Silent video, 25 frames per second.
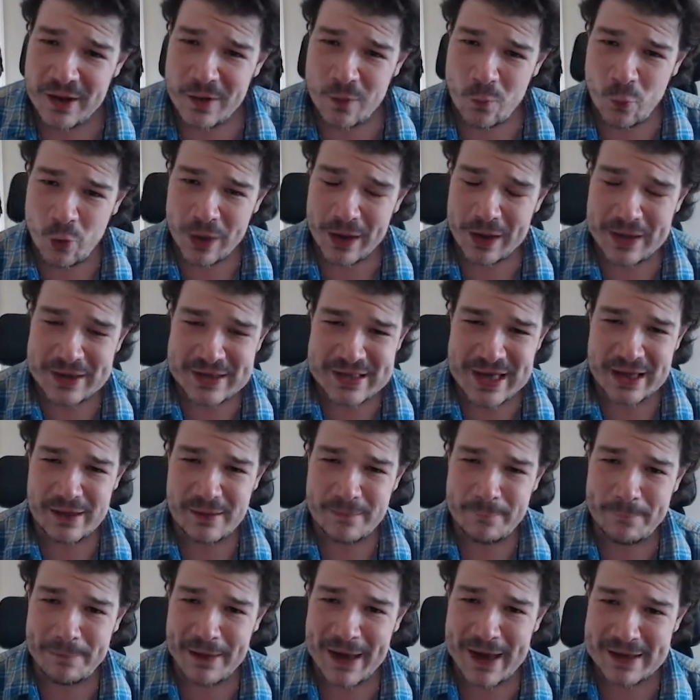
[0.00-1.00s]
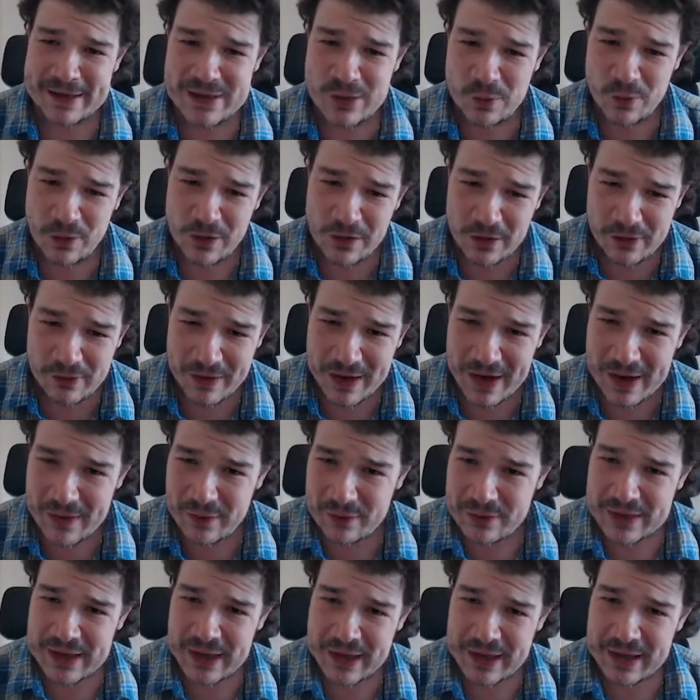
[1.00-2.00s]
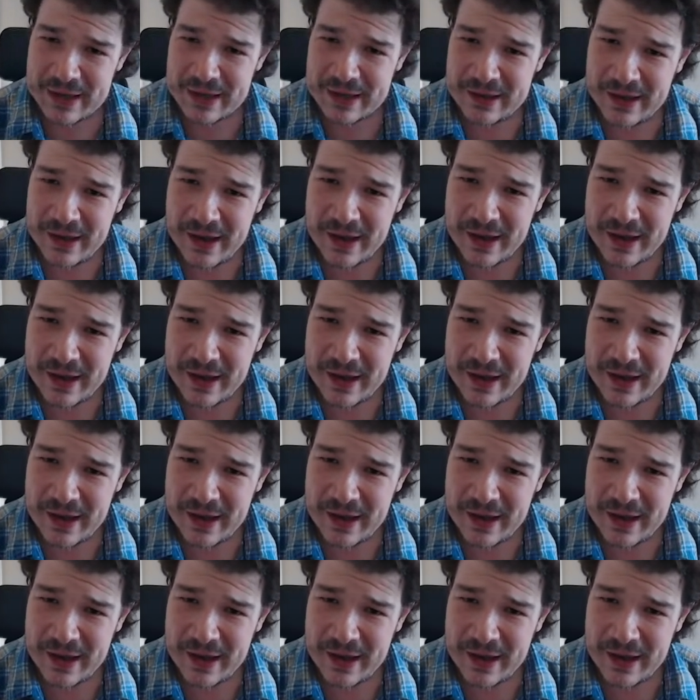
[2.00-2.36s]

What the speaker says: Want to take them back to our ground and